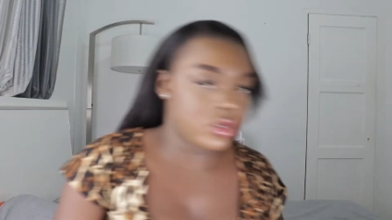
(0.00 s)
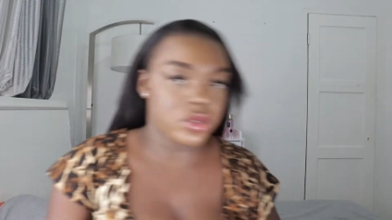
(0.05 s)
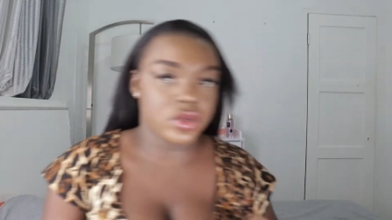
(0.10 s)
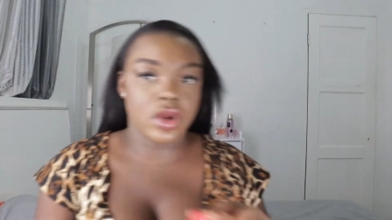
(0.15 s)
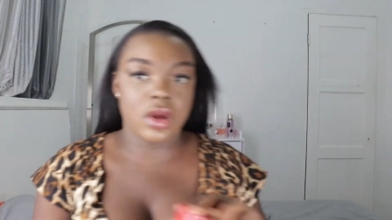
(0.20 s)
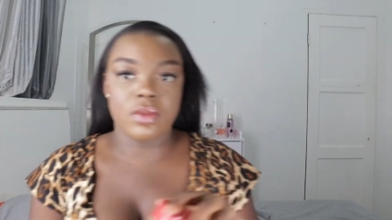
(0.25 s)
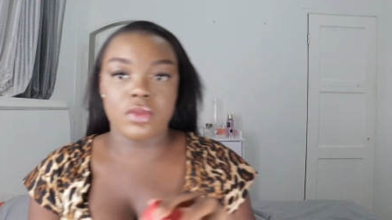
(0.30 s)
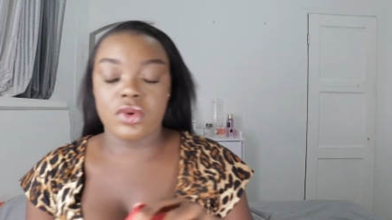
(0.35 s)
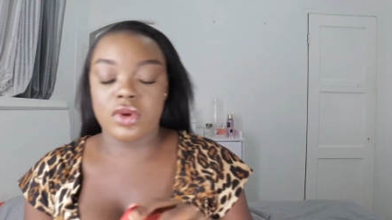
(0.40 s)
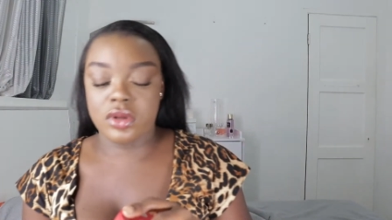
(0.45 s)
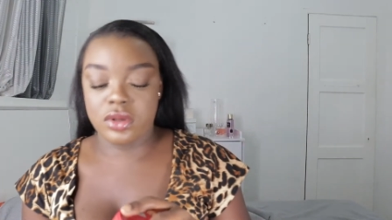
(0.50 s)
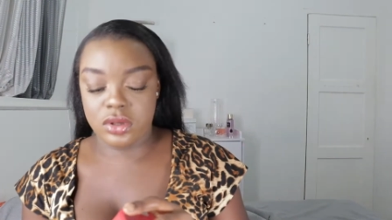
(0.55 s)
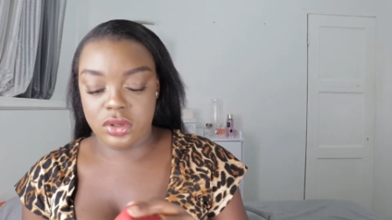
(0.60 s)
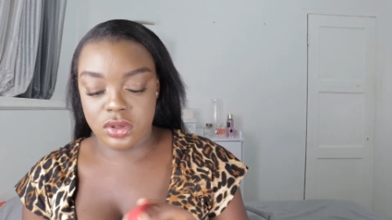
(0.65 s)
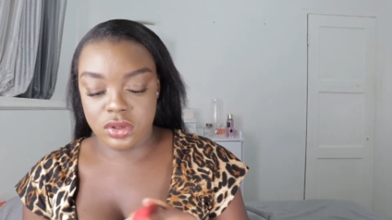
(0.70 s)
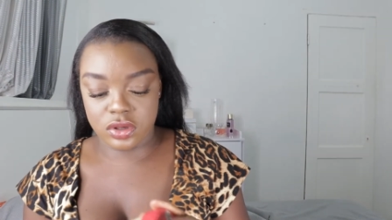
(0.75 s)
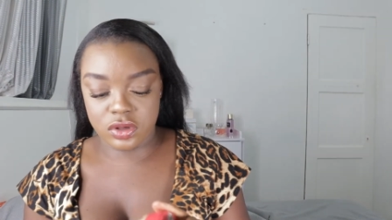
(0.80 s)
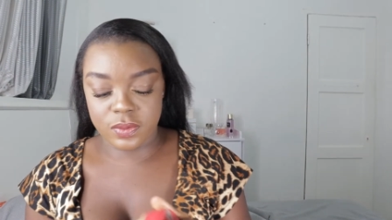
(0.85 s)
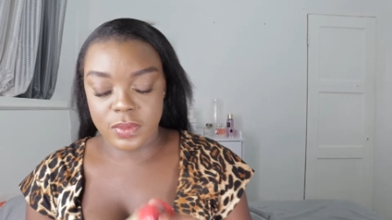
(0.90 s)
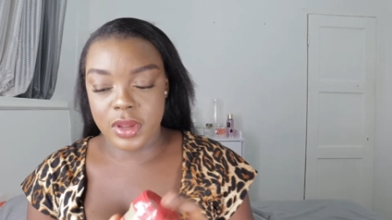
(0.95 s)
so i'm going to
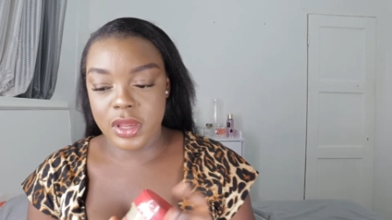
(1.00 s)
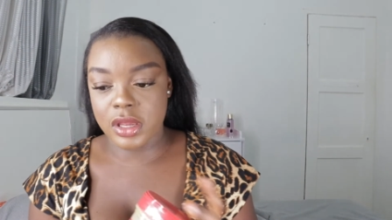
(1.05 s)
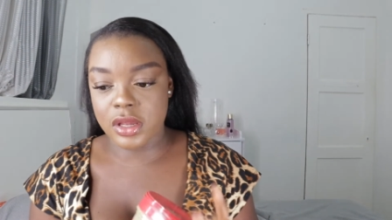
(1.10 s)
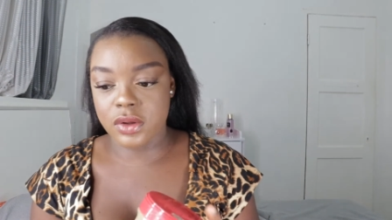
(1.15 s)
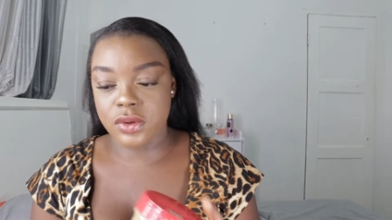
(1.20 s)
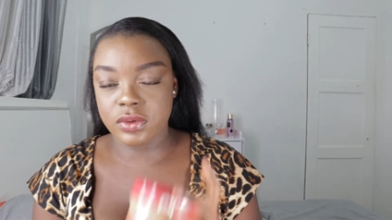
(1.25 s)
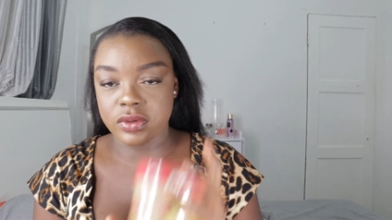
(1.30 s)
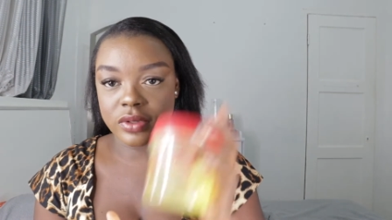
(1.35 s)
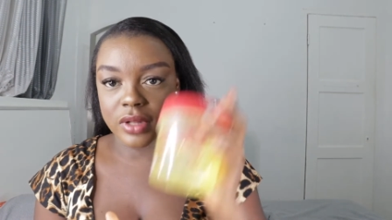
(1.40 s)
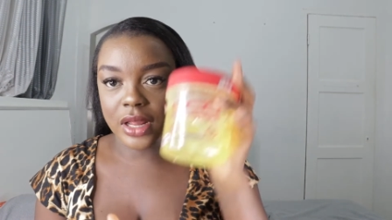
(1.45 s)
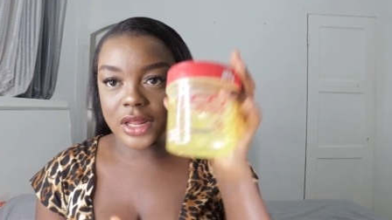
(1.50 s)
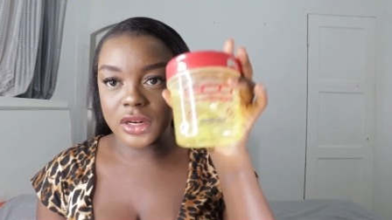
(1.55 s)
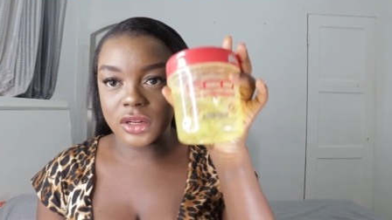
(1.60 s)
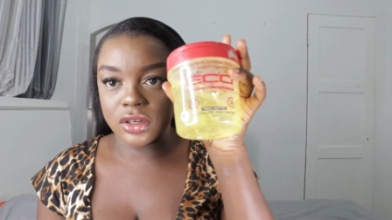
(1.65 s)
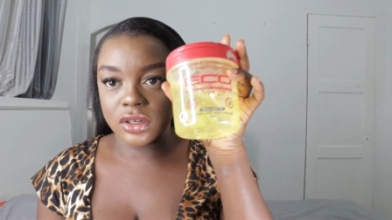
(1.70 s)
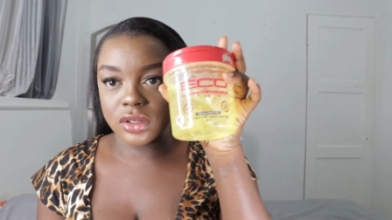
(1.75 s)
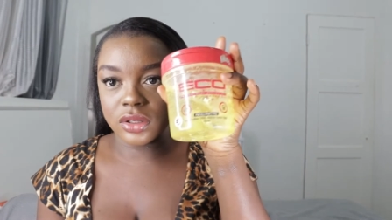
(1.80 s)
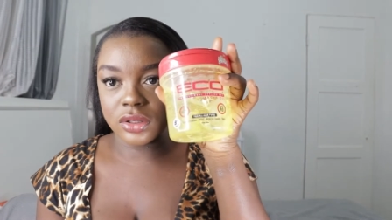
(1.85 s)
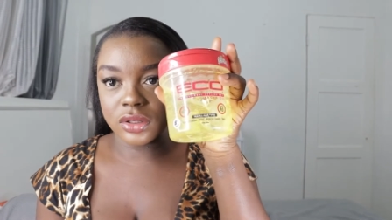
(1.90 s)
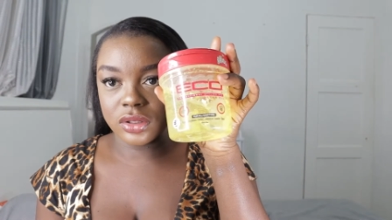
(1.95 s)
use my eco
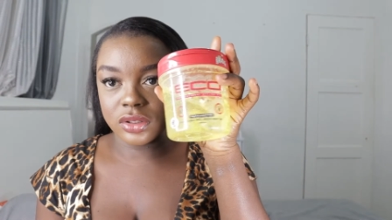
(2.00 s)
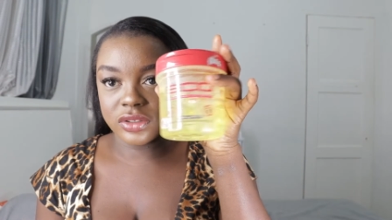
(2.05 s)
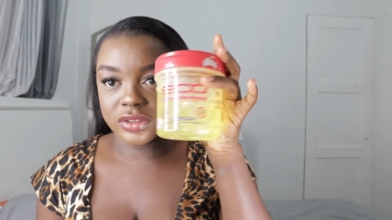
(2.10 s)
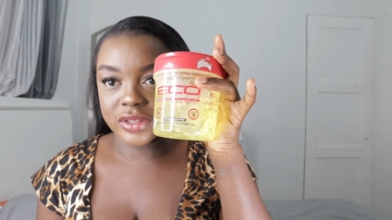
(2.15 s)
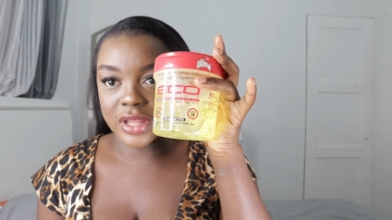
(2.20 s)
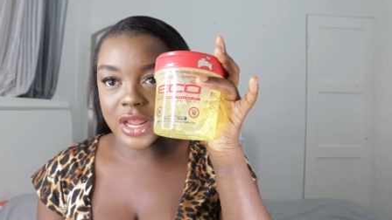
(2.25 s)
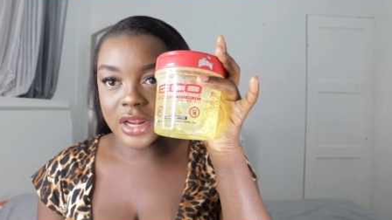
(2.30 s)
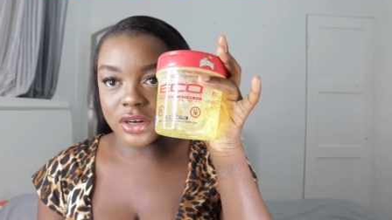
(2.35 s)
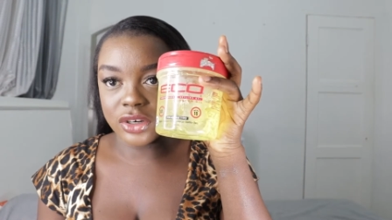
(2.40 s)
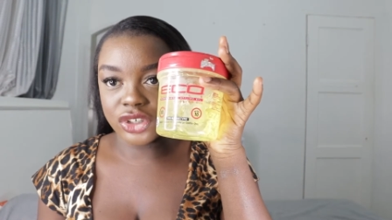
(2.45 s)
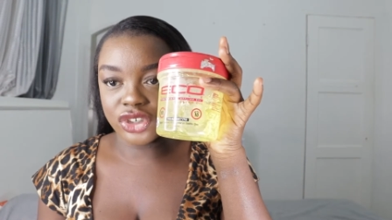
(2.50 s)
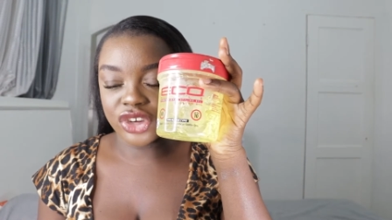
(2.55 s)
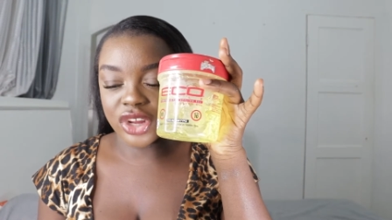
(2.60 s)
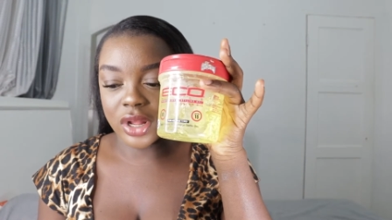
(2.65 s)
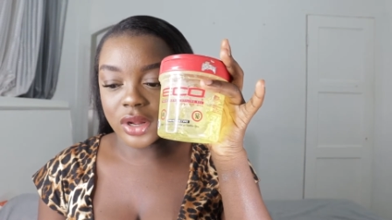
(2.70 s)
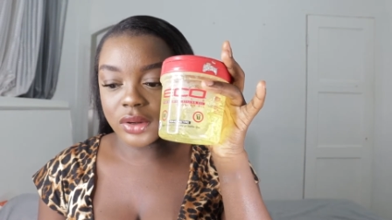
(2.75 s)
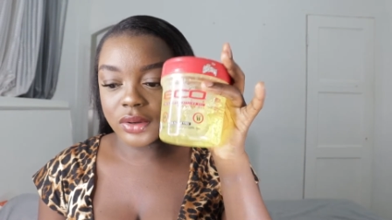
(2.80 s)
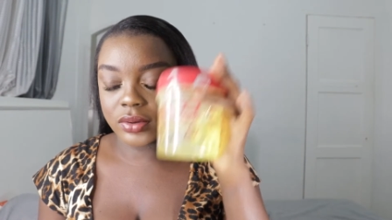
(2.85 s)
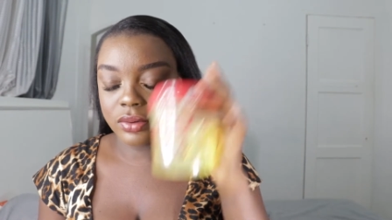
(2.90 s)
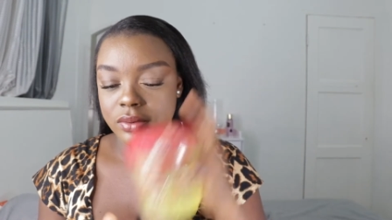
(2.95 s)
styler styler
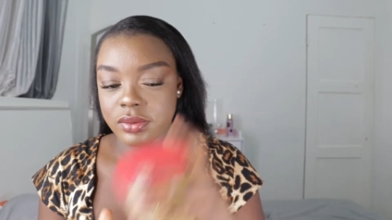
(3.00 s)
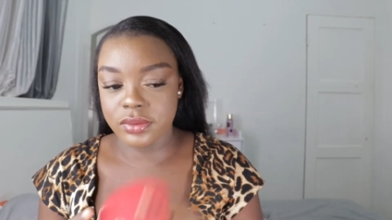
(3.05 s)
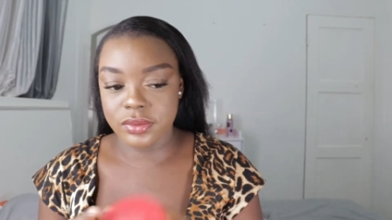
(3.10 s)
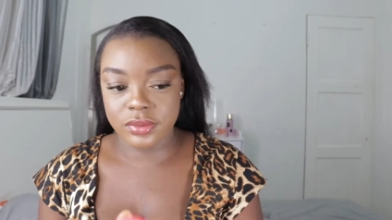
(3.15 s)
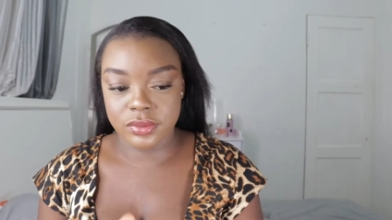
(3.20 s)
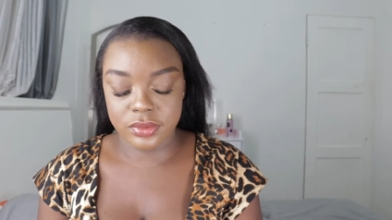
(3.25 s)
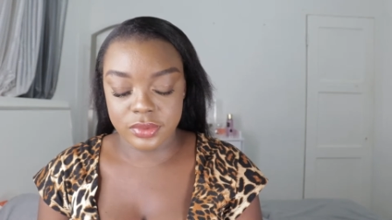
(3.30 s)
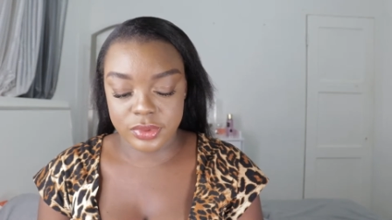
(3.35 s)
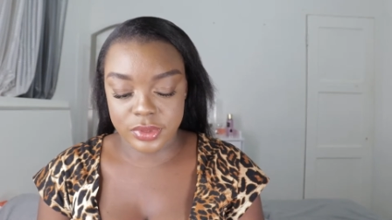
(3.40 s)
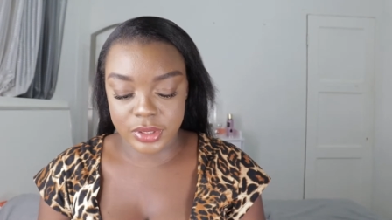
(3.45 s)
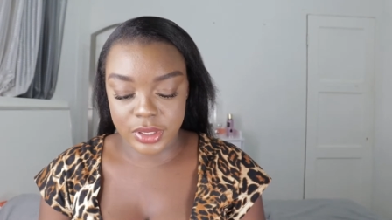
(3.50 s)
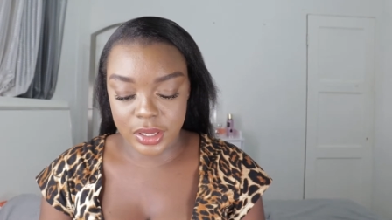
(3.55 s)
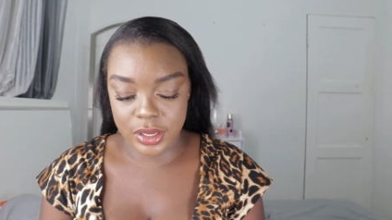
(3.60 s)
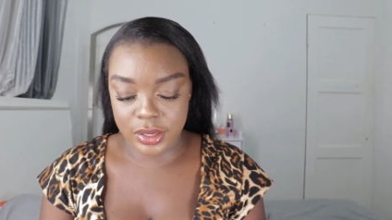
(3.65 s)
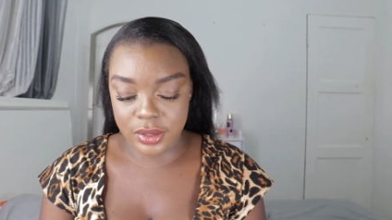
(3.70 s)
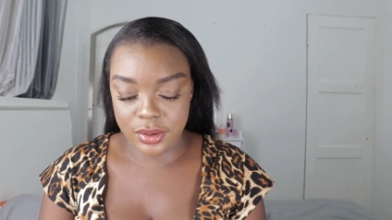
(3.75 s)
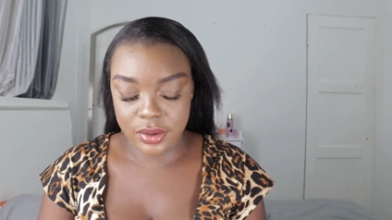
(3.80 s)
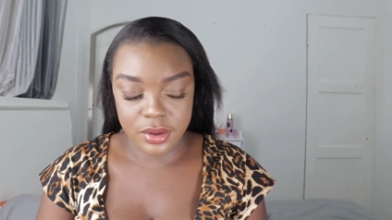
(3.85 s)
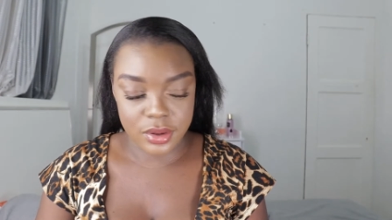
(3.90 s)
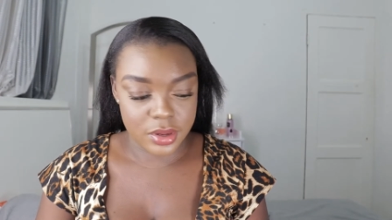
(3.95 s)
gel
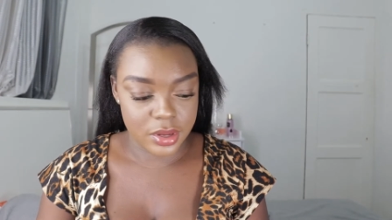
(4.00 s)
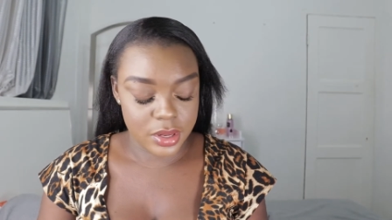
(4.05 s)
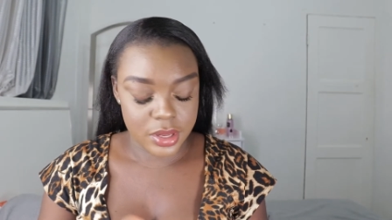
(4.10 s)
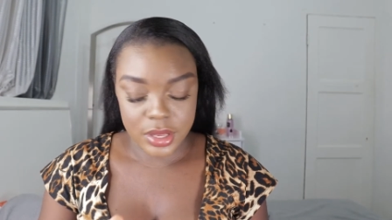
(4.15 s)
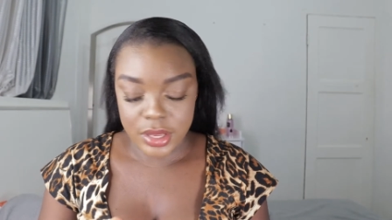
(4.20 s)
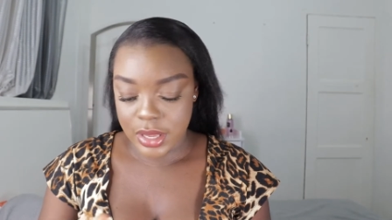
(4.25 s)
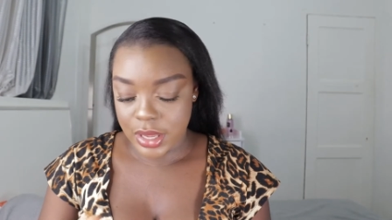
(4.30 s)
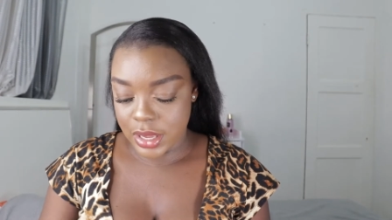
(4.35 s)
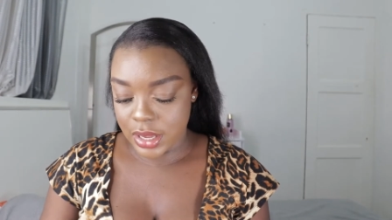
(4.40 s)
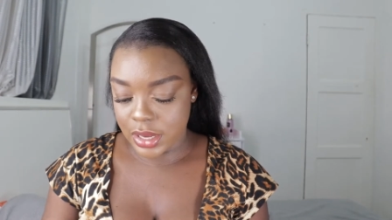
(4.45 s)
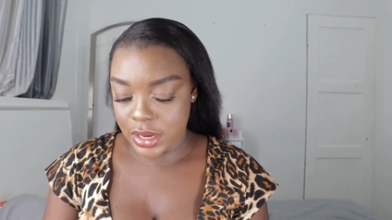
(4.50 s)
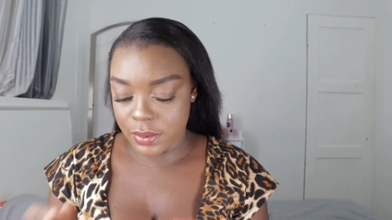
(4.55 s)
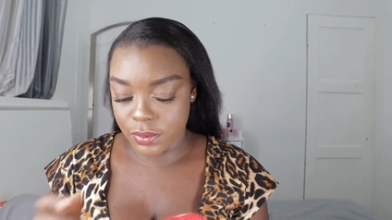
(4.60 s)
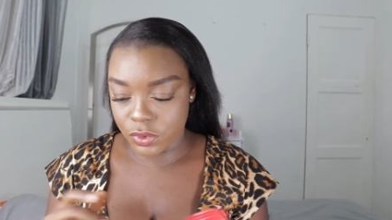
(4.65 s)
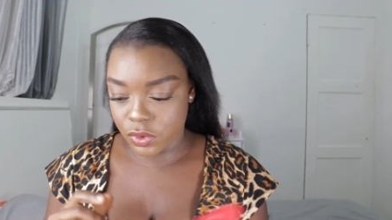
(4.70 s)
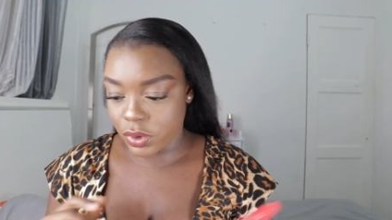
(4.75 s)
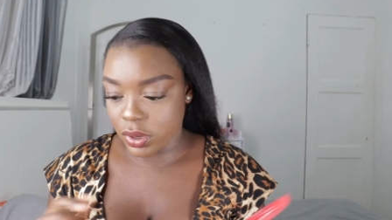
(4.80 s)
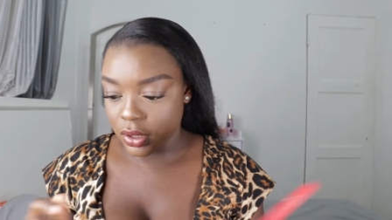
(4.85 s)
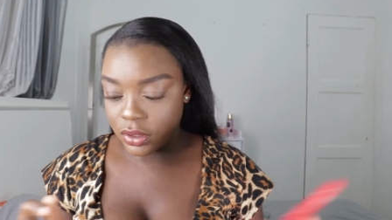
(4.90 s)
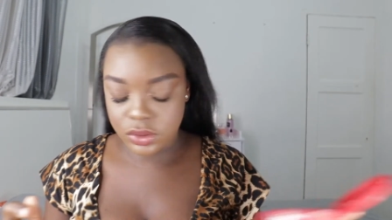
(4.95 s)
okay and
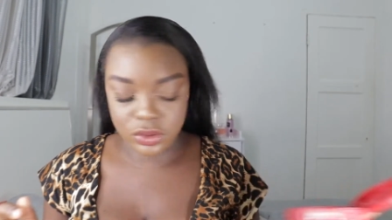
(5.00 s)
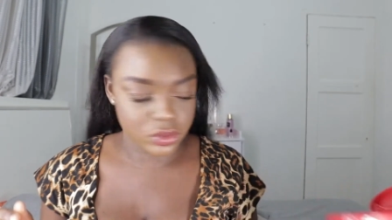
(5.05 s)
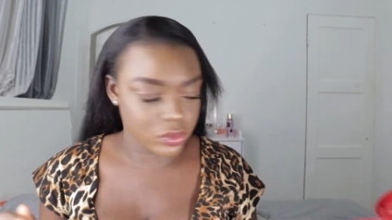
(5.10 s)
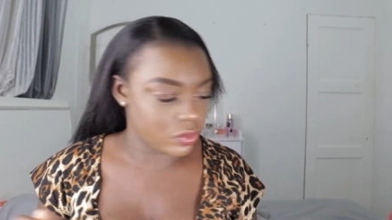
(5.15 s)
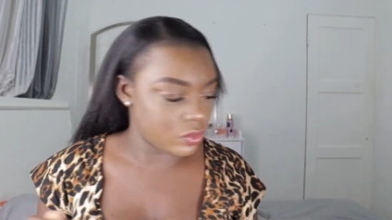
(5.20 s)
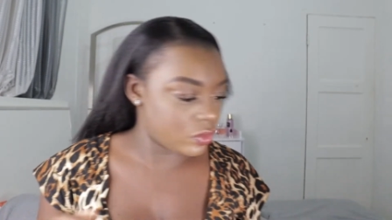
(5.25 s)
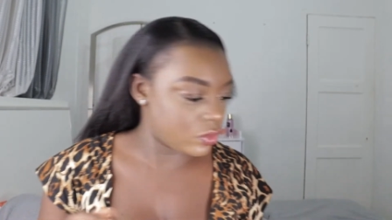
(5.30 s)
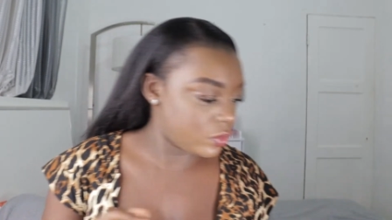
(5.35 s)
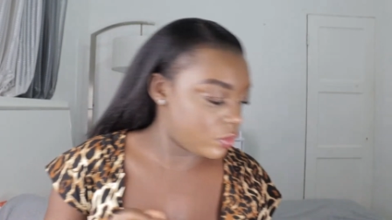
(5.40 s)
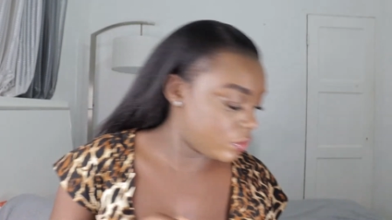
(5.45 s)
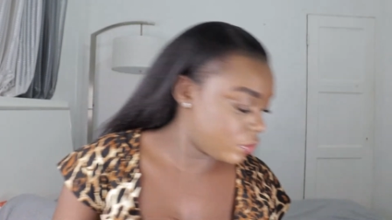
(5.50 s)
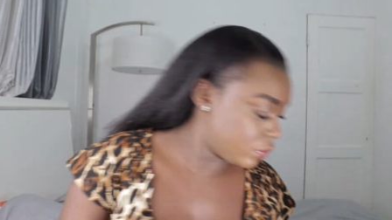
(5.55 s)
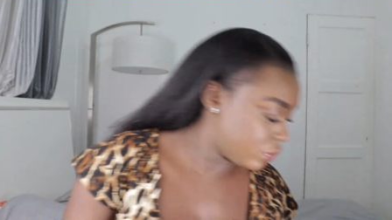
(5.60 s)
i'm going to